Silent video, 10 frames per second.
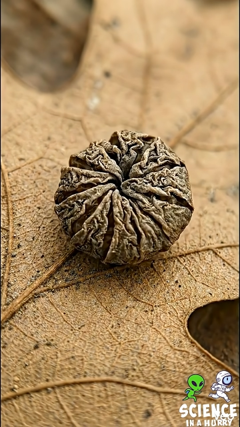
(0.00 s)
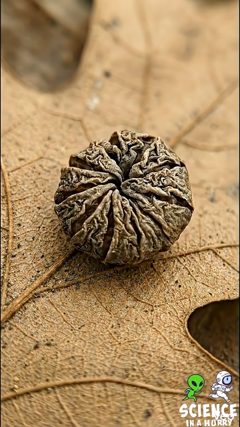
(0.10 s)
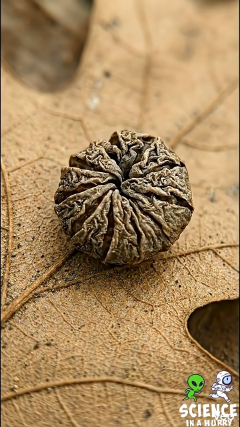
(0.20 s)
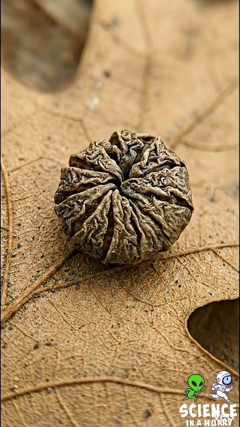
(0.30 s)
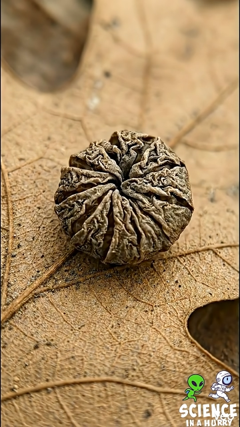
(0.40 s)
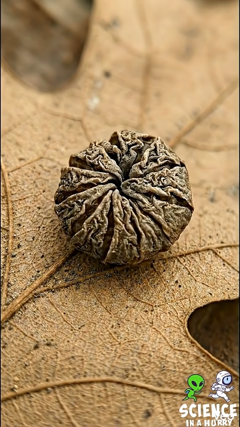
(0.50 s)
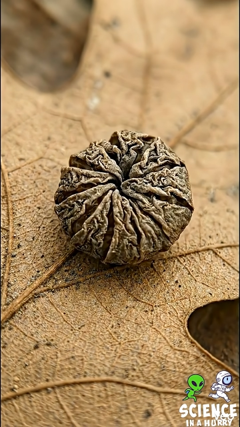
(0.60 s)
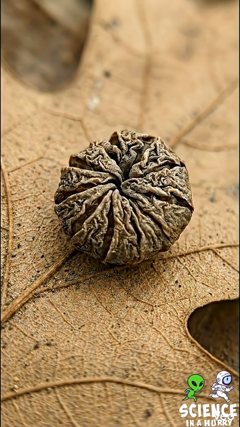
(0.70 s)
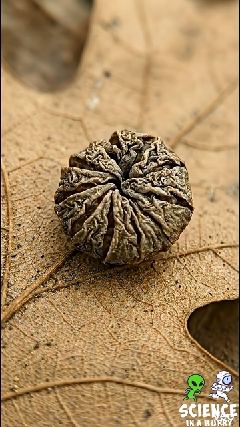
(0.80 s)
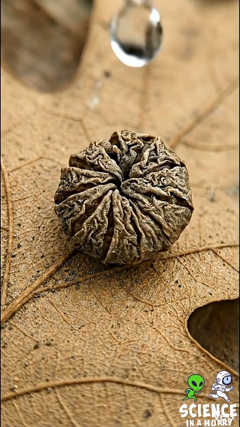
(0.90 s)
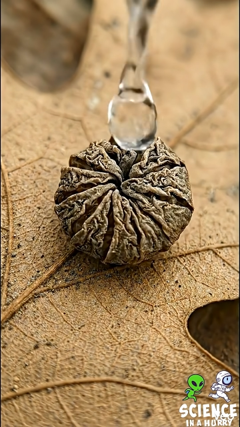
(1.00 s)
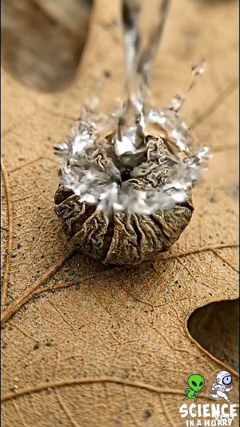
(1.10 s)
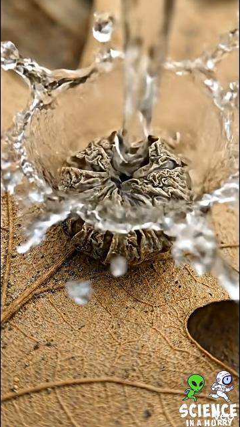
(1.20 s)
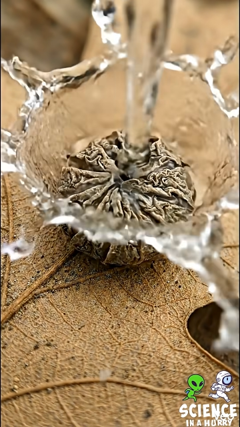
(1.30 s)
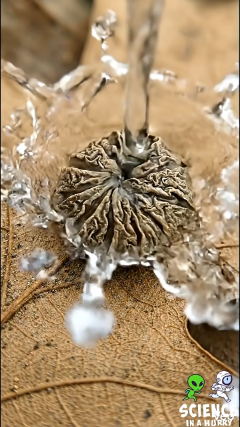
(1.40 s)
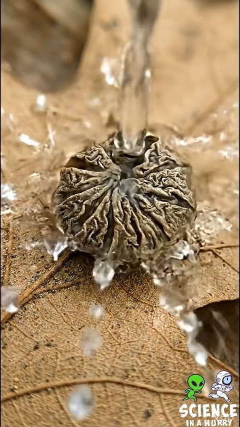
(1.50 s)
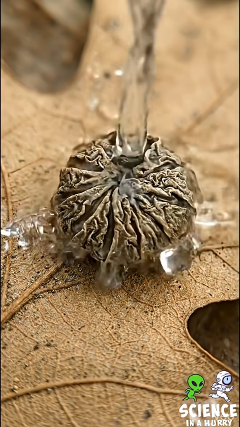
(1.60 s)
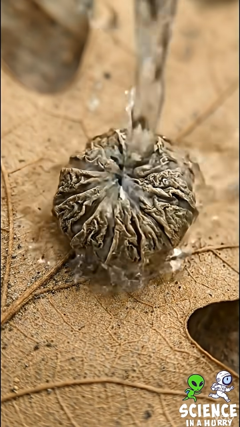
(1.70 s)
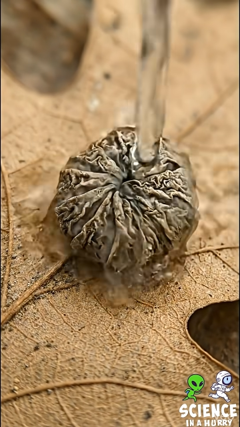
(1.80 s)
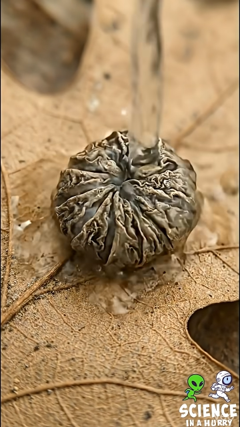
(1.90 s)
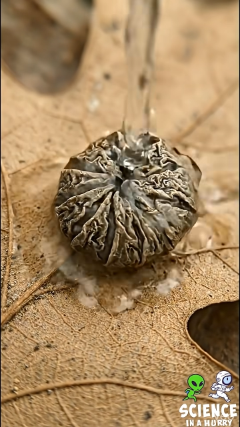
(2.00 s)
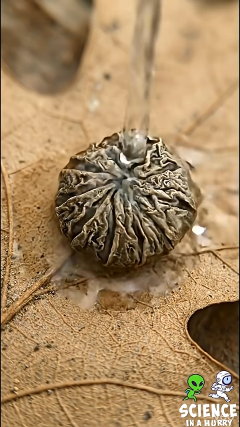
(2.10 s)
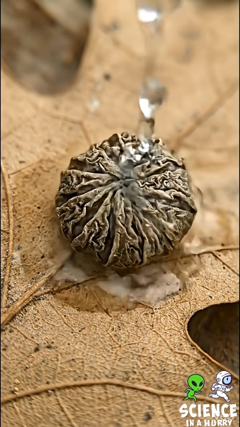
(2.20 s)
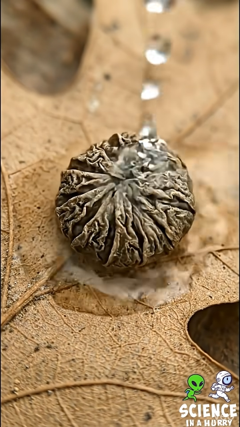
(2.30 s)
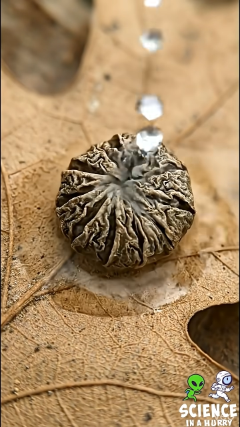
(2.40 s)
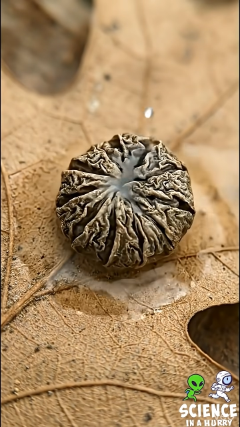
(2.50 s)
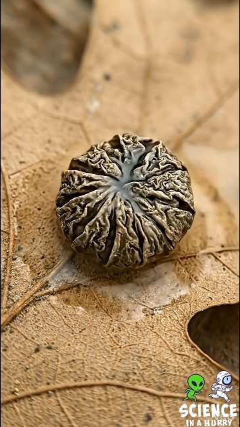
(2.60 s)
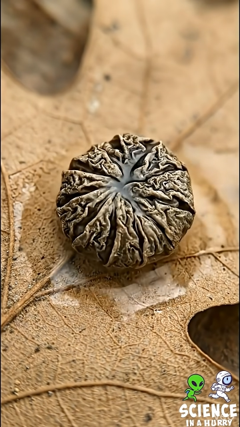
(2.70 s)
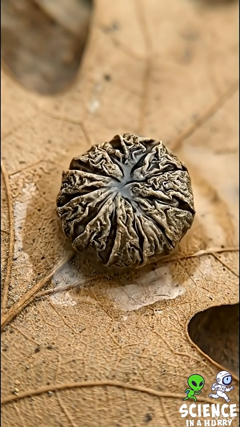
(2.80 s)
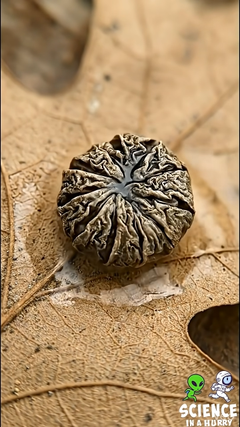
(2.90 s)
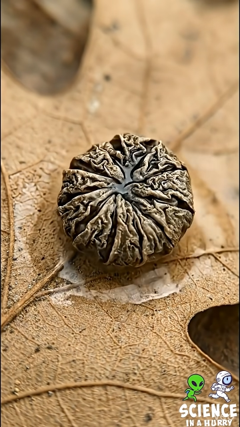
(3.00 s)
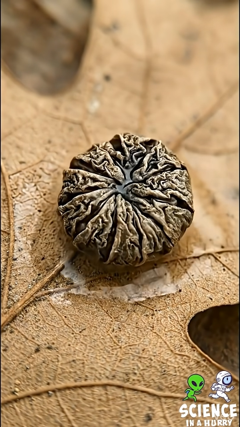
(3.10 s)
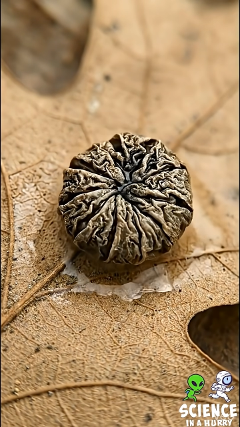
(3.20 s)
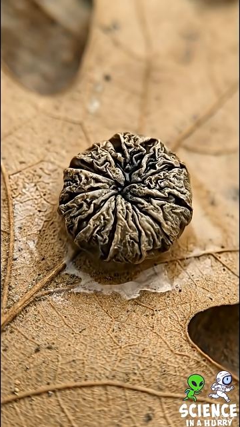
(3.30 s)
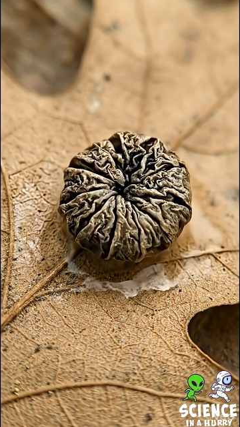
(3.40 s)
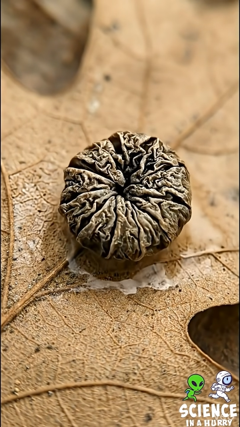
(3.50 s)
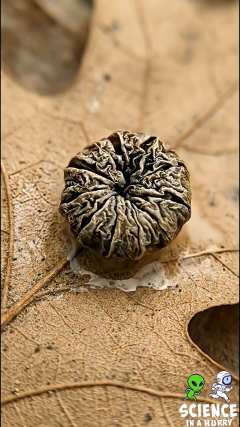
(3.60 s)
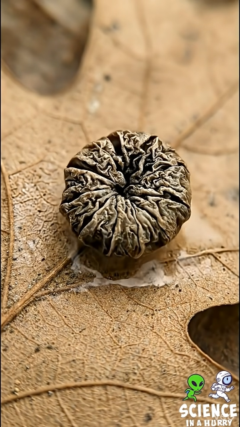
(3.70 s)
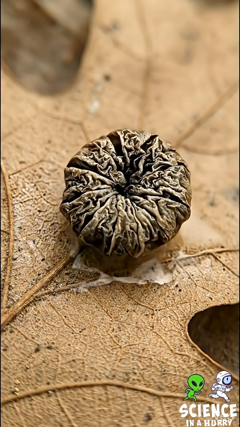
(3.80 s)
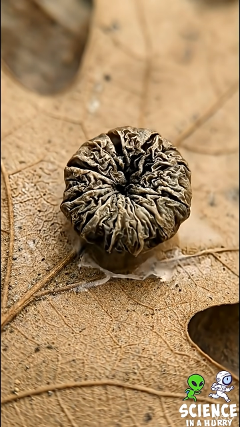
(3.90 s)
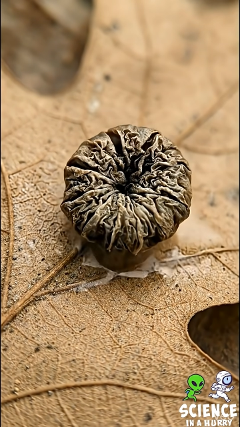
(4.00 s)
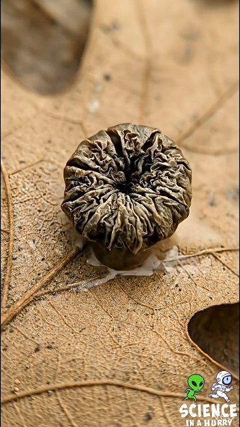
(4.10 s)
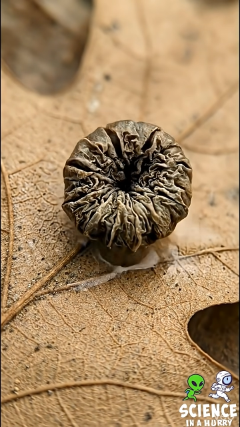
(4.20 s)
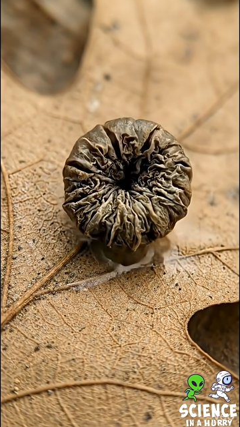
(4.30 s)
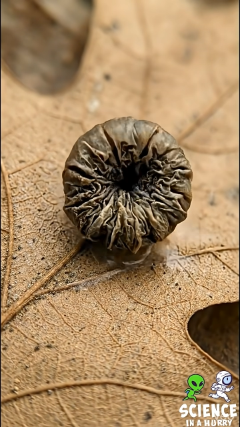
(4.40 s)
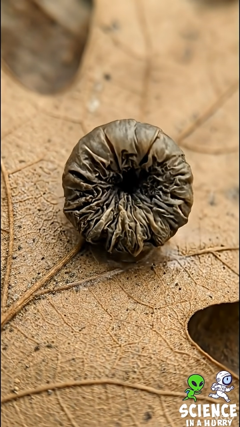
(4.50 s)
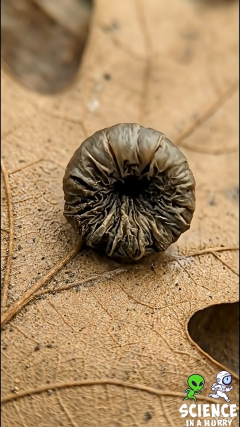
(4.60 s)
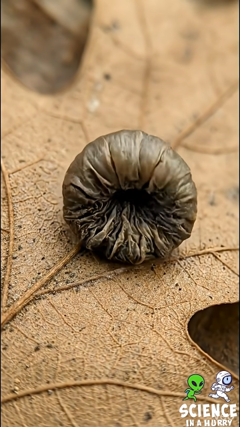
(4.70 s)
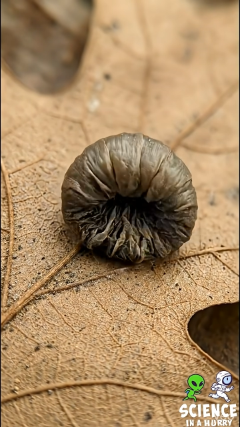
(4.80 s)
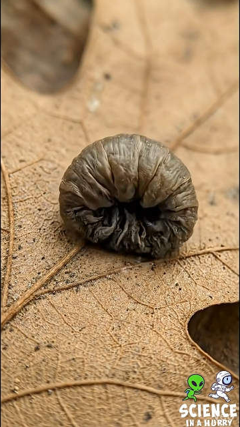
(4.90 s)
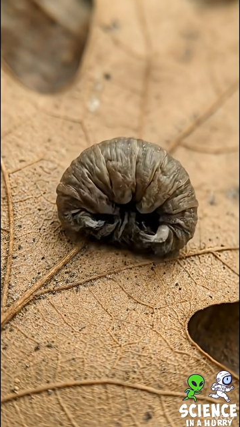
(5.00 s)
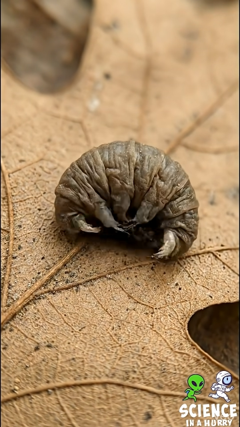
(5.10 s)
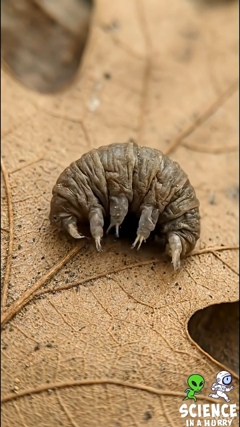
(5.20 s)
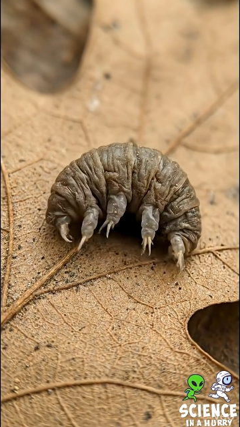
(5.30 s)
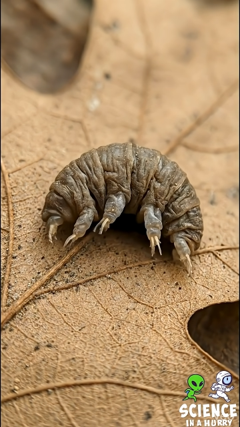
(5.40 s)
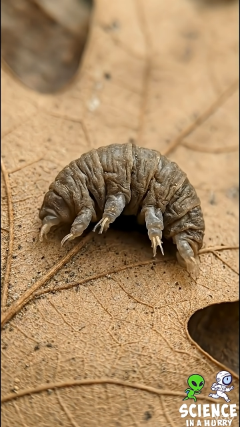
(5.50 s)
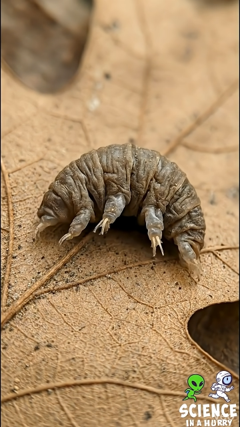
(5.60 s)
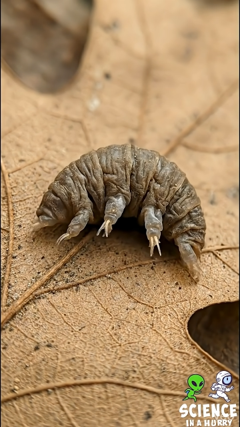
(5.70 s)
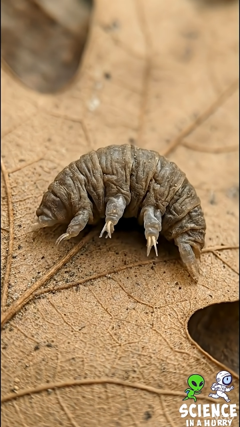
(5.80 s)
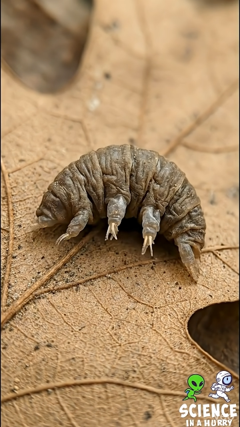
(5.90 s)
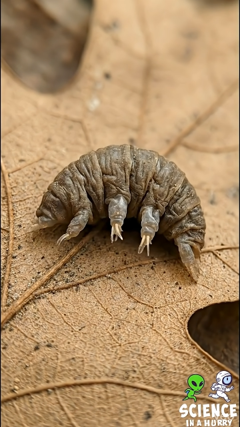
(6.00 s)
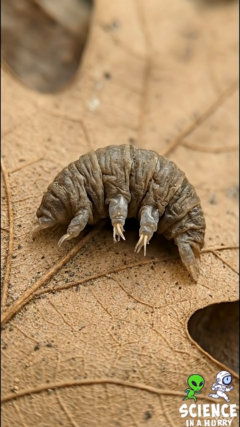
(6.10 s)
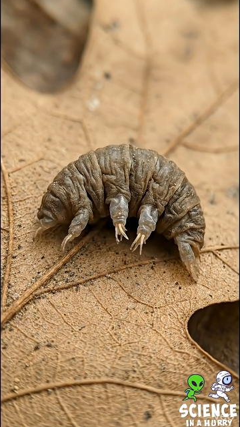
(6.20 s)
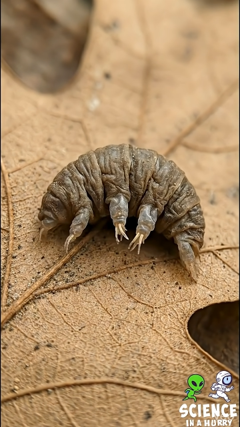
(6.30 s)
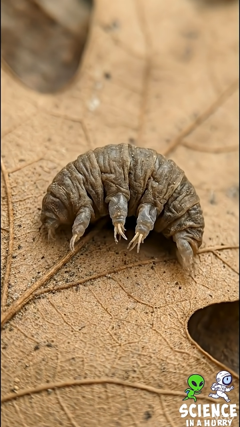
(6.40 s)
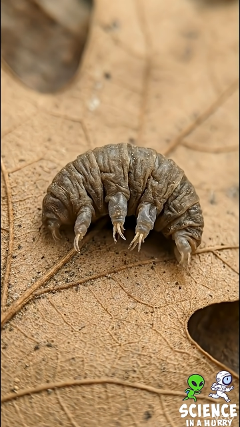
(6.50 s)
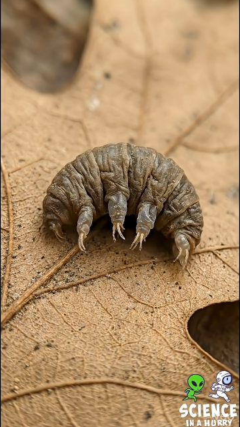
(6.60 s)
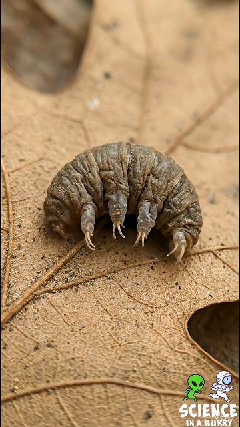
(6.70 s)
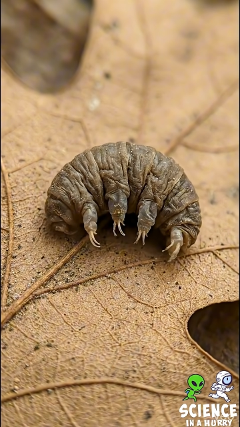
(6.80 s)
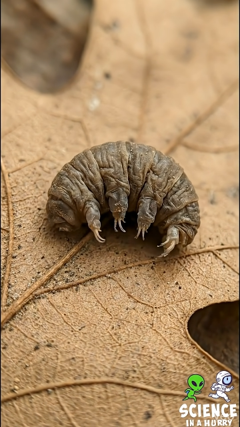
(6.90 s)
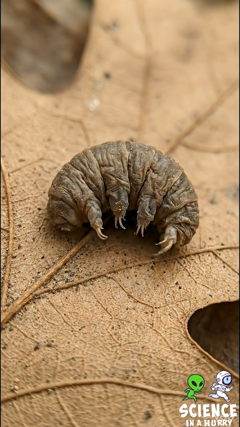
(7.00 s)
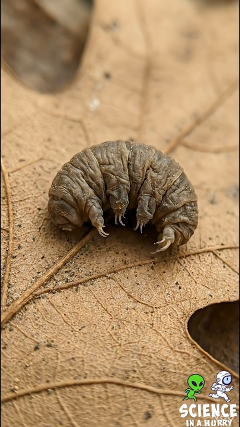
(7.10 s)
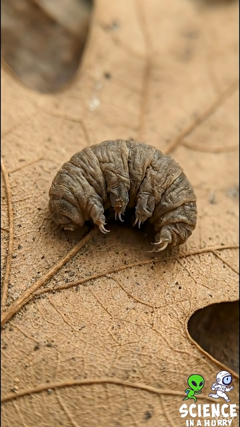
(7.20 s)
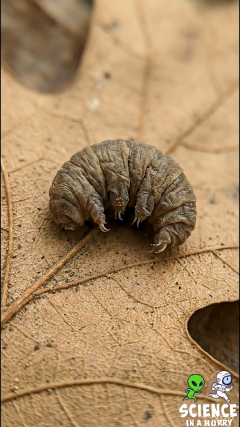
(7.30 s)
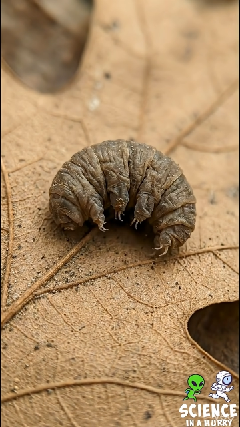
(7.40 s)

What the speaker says: No face is visible, so there are no lips to read.